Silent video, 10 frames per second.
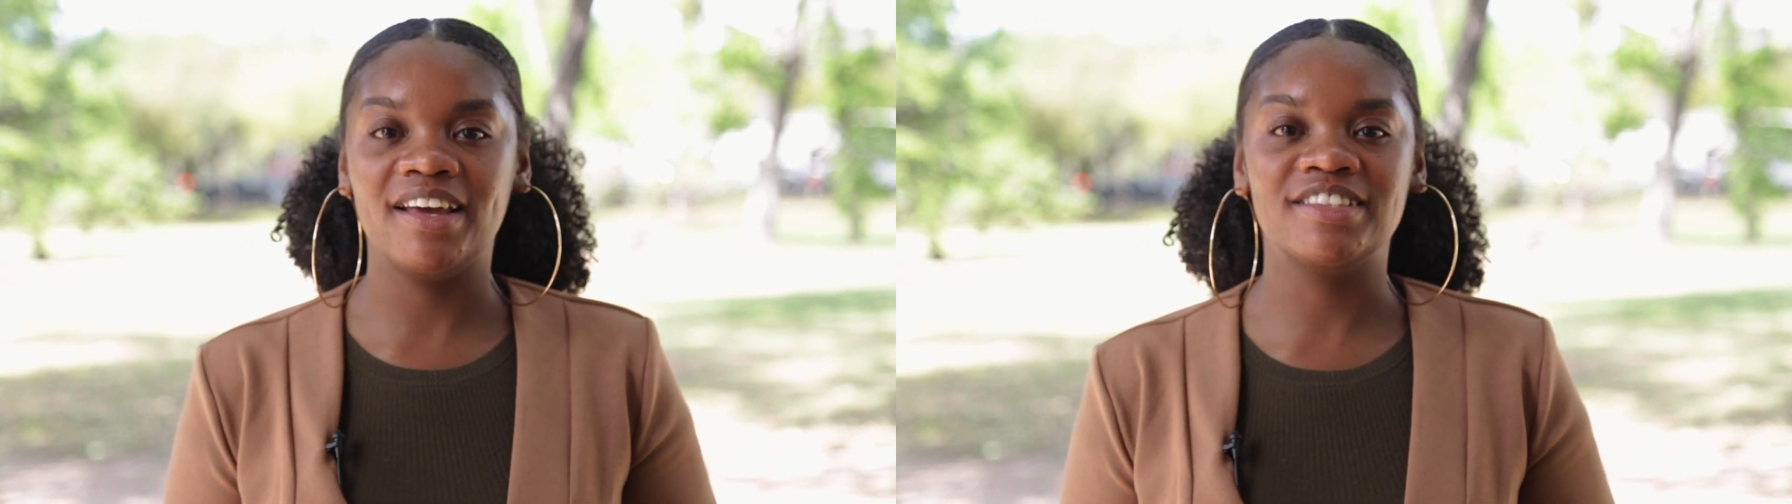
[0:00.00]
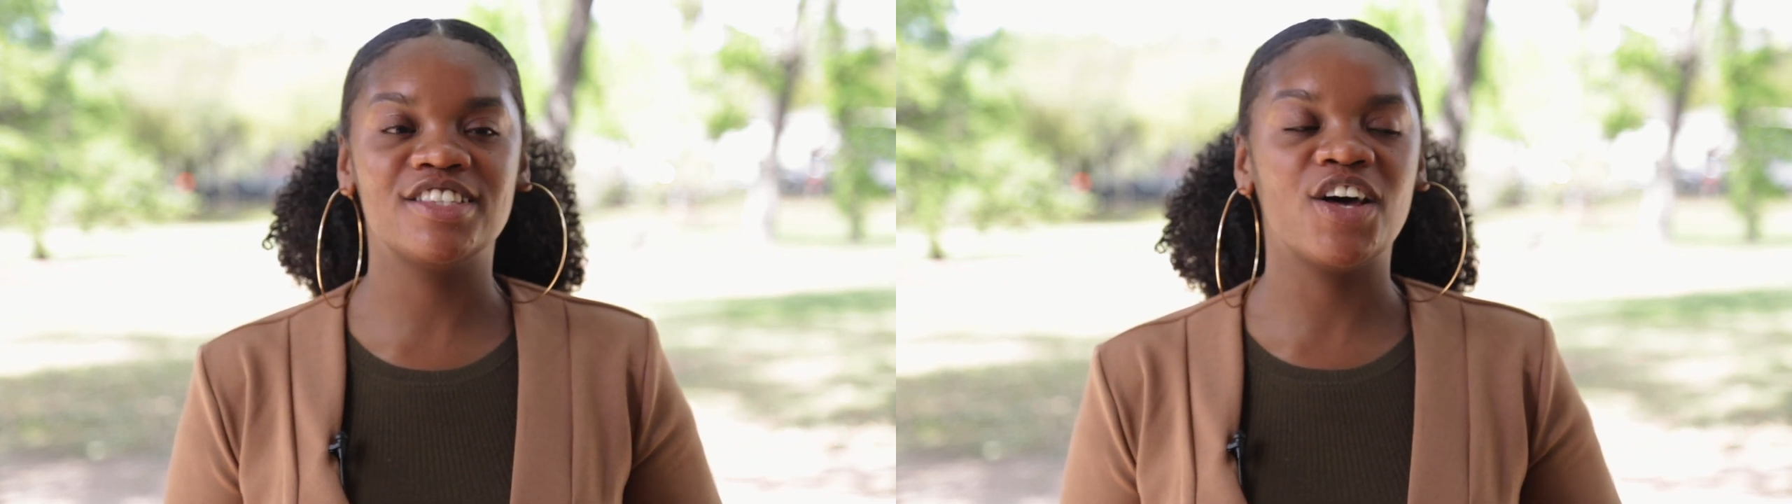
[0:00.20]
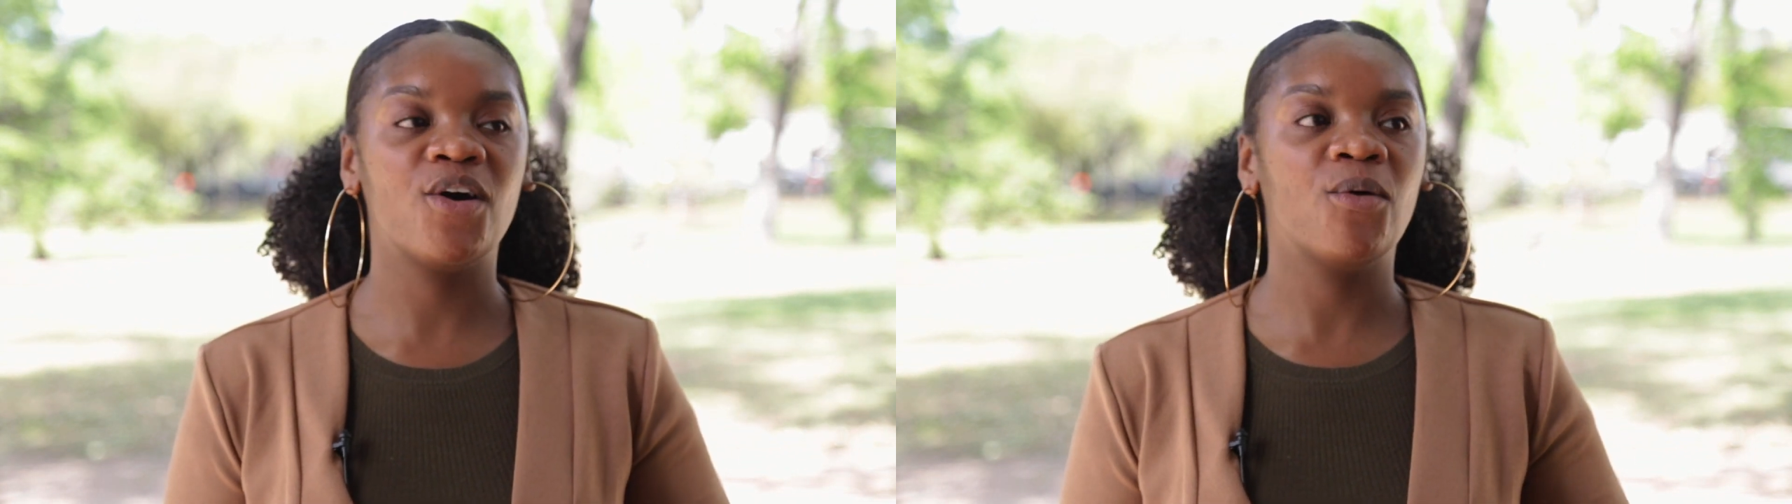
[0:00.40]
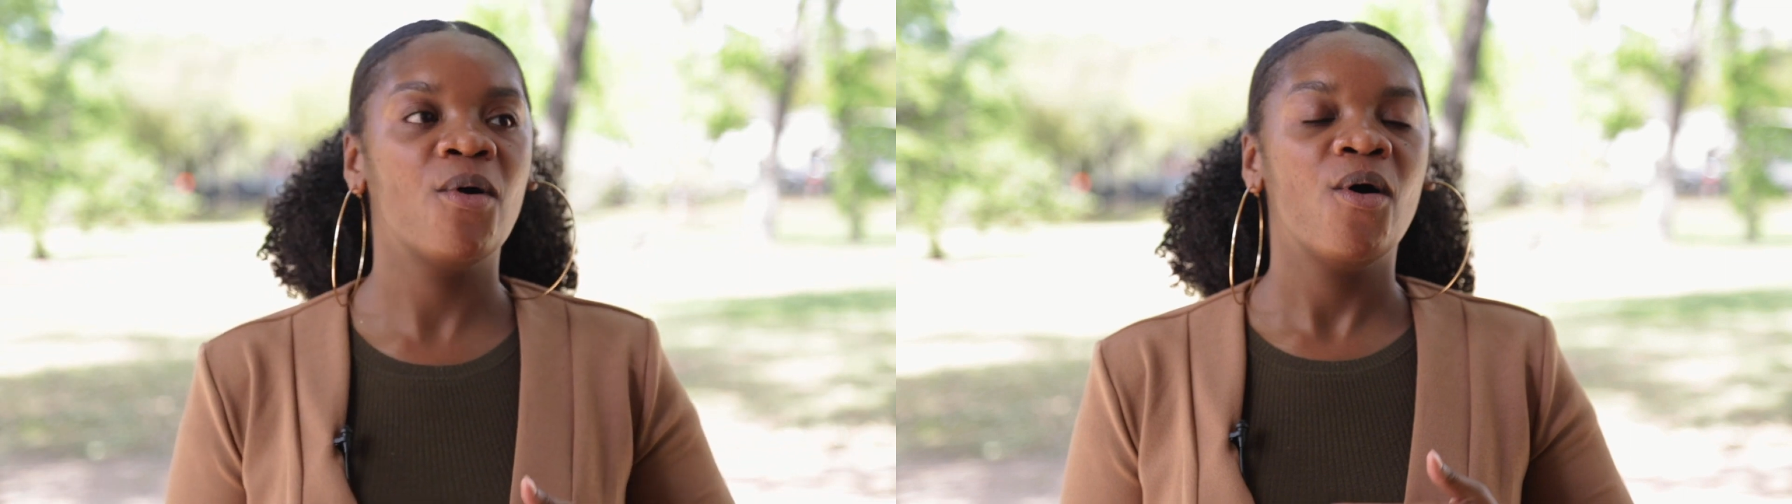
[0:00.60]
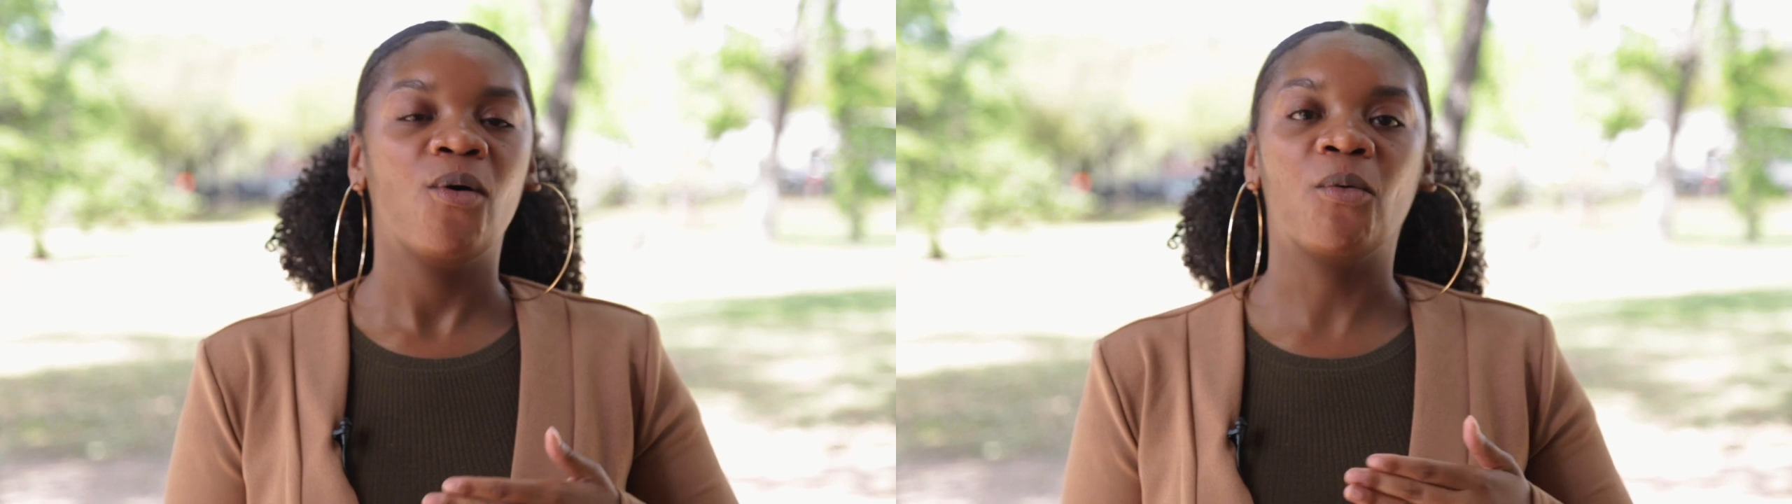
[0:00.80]
And so
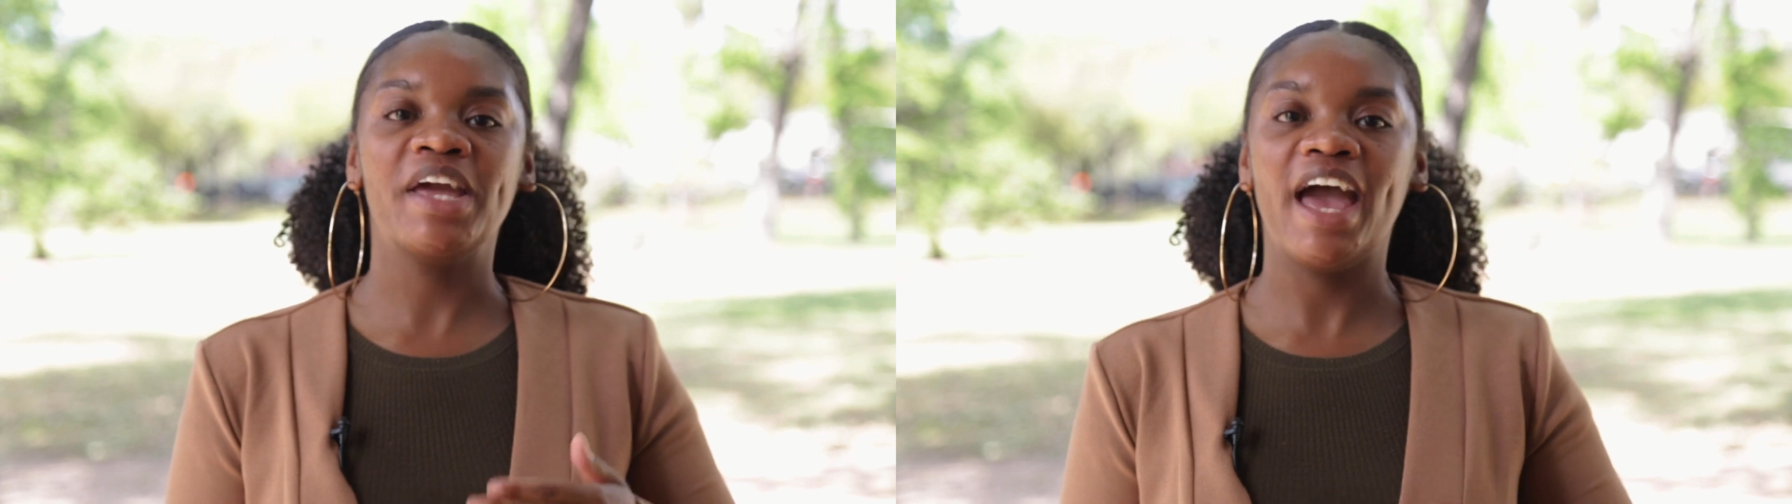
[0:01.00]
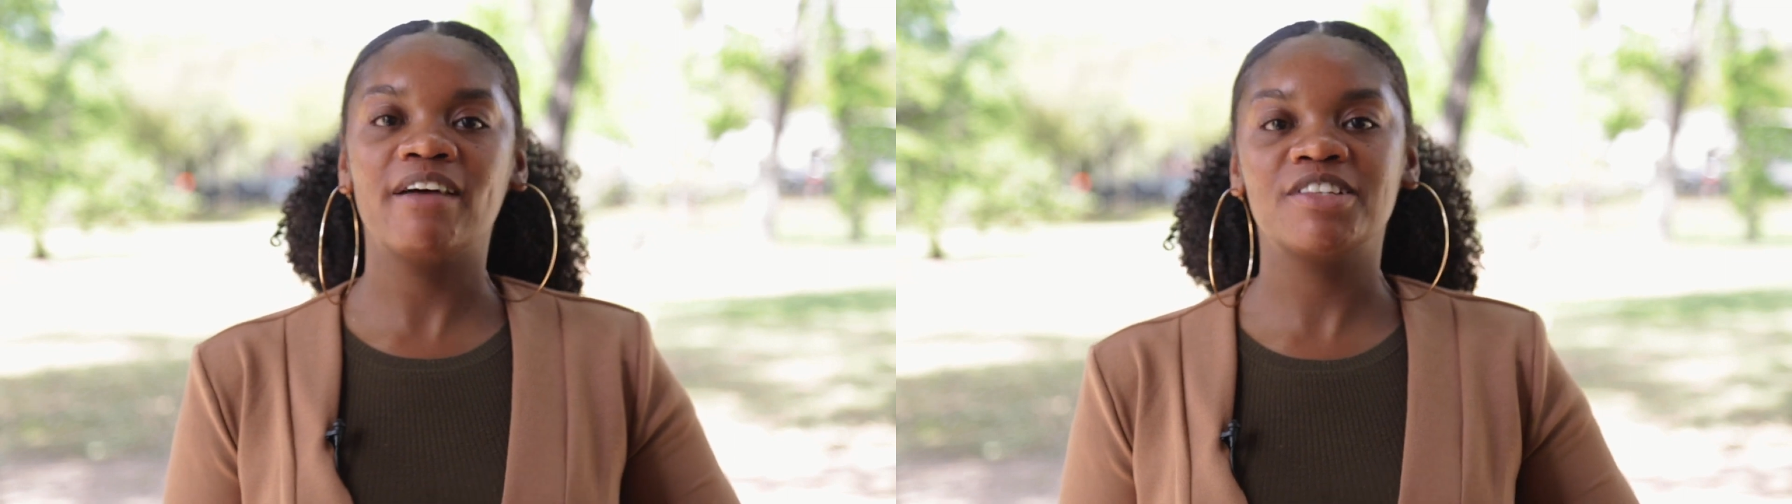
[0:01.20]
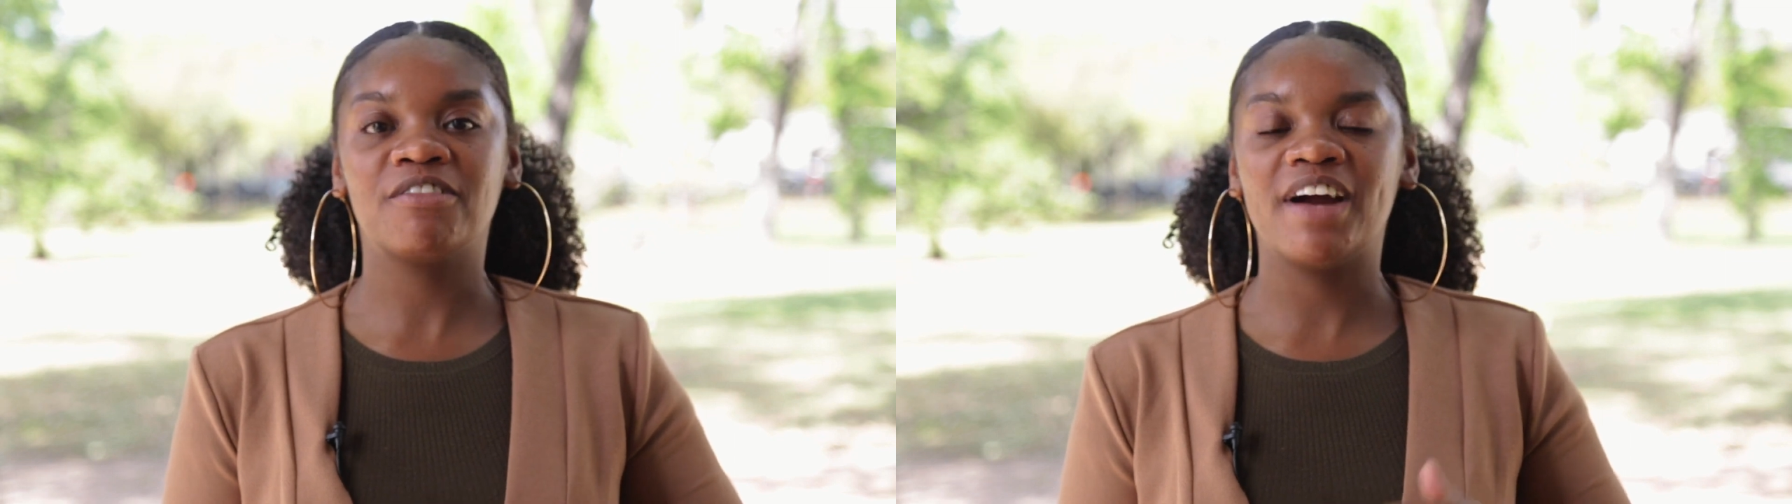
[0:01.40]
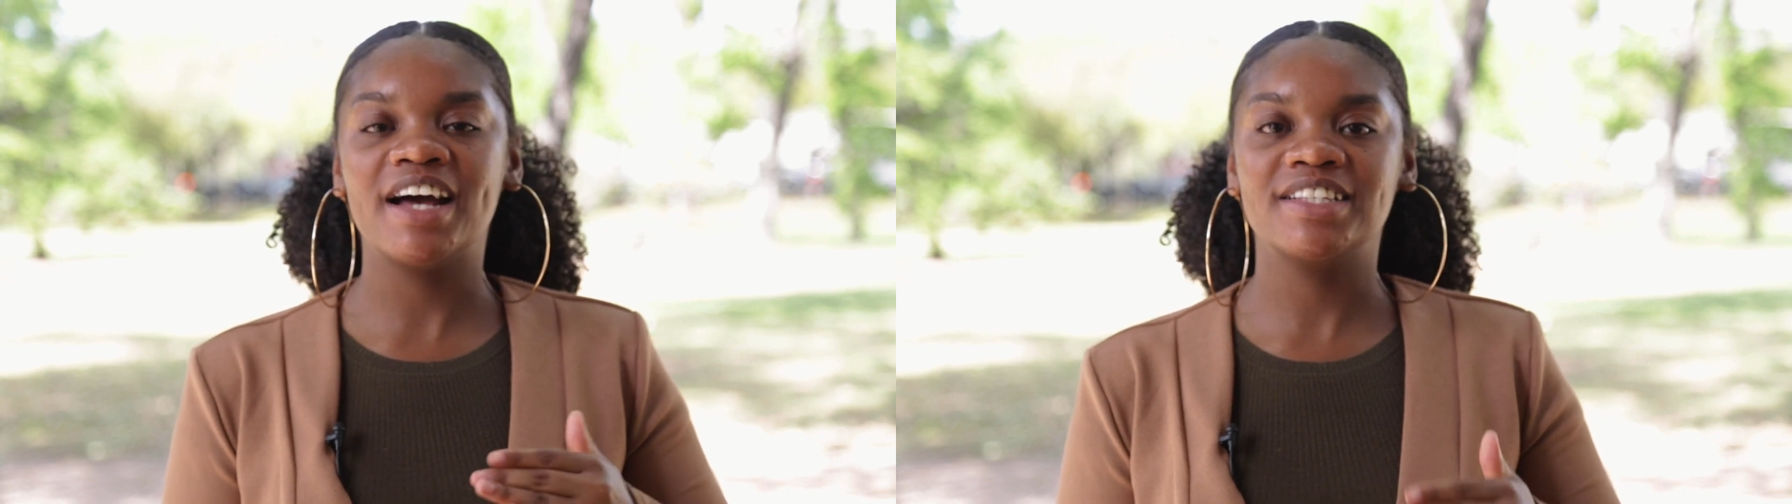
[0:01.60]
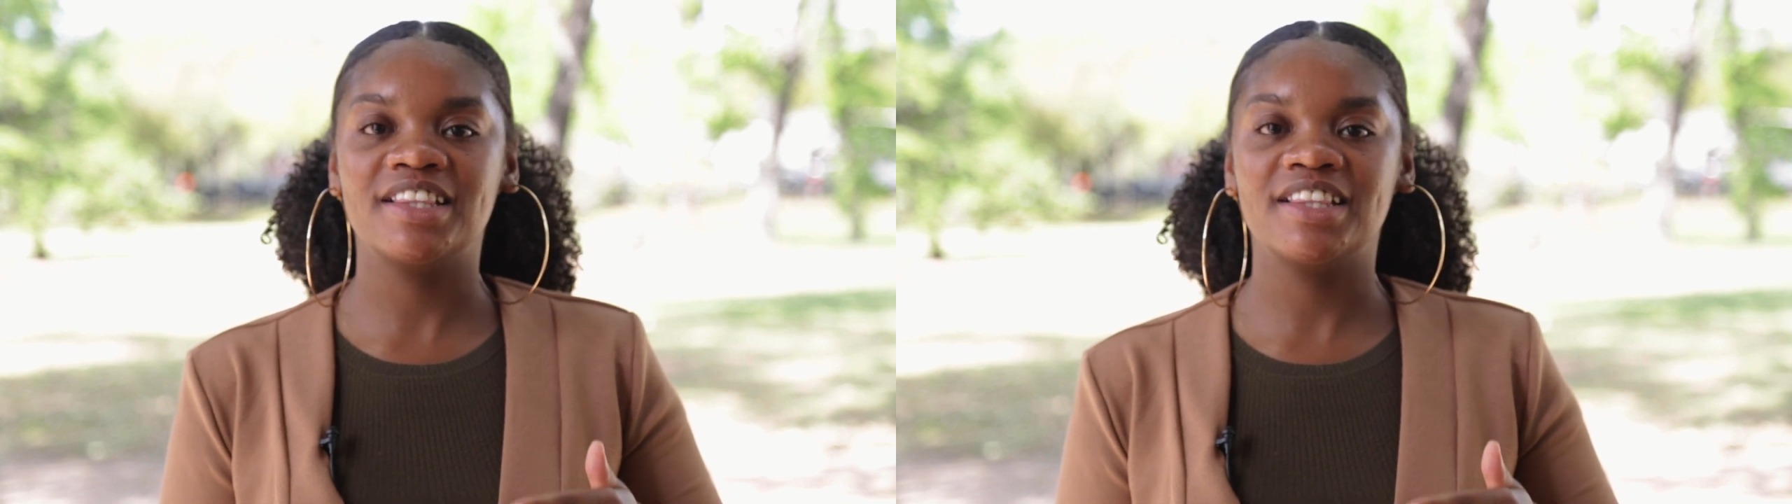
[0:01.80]
we have to rise